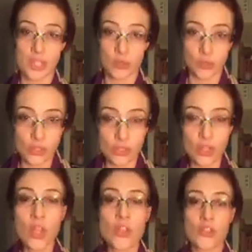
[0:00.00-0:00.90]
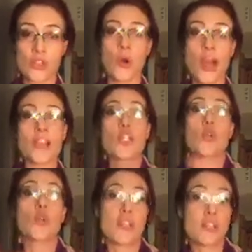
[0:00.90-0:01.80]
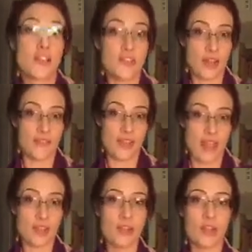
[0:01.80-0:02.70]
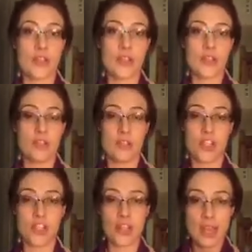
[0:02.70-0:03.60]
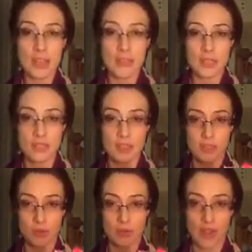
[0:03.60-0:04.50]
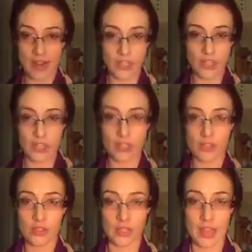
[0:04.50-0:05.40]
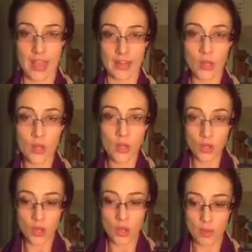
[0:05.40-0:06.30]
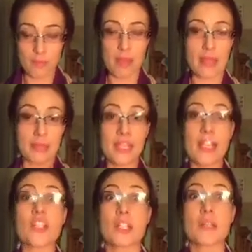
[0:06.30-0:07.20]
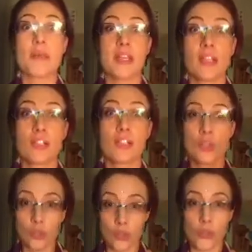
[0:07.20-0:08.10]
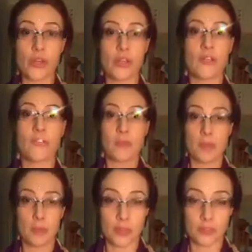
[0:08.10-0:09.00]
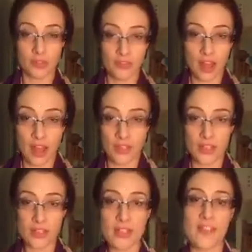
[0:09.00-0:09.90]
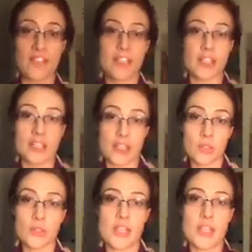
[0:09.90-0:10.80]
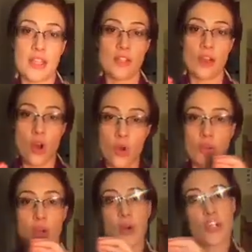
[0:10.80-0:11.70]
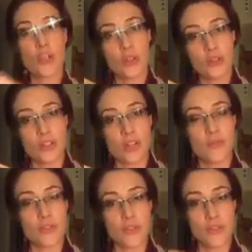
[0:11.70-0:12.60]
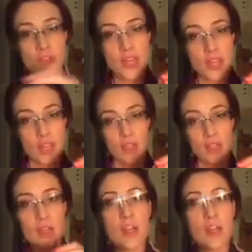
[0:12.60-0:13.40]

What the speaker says: guilt. So I shouldn't have done that. So the shame is the reaction to like me potentially being excluded from the approval of others, and the guilt is, oh no, I shouldn't have done the thing